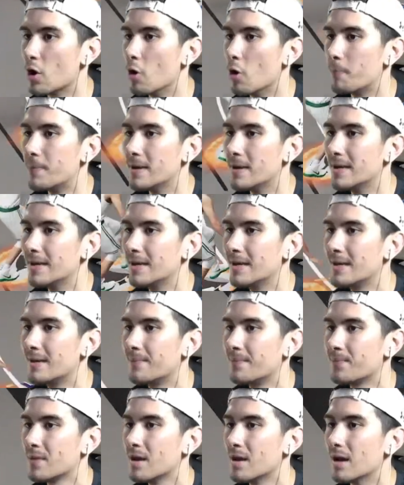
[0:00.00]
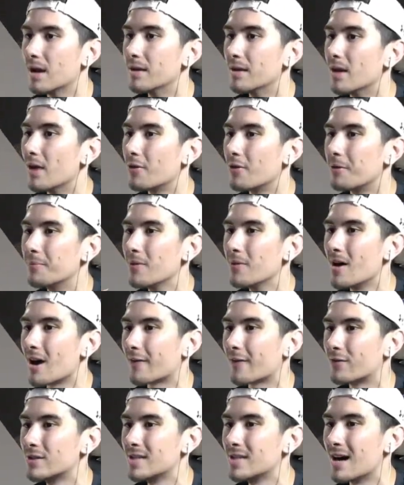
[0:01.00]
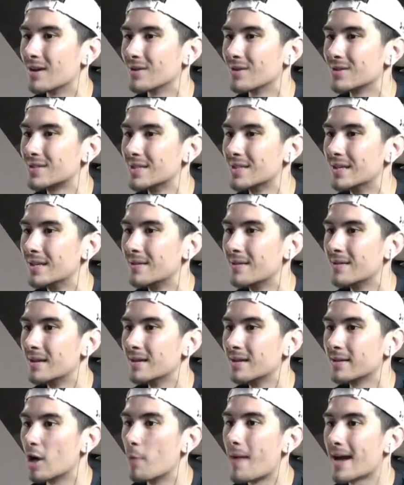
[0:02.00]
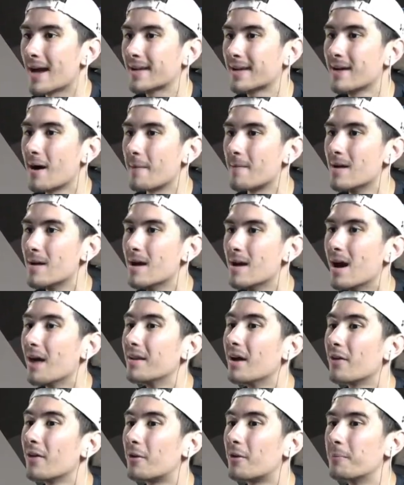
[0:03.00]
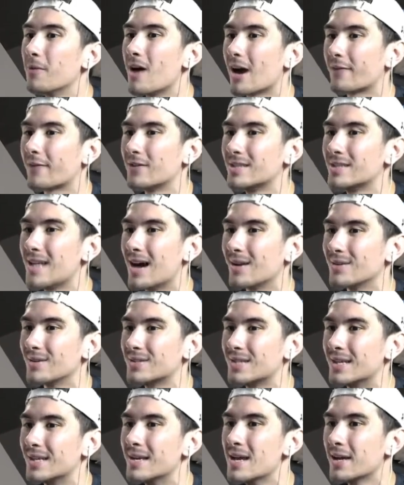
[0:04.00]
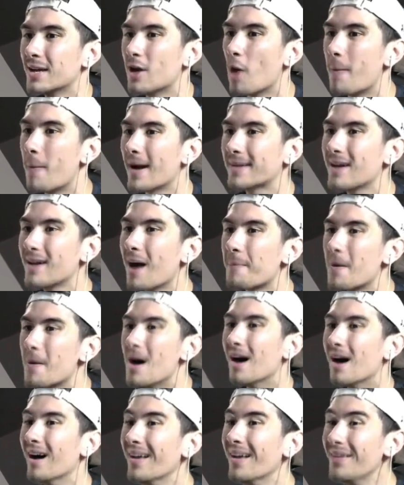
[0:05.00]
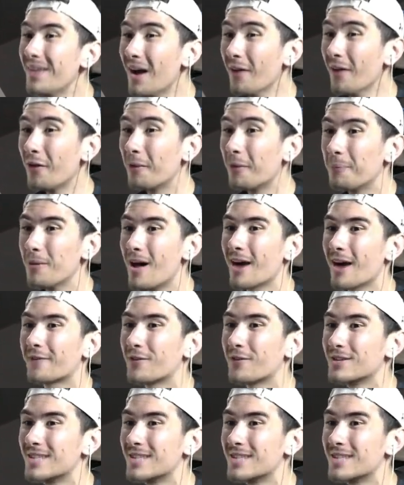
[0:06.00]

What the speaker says: open, another block for Donaldson. Go back up, another block for Donaldson. Go back up, another block for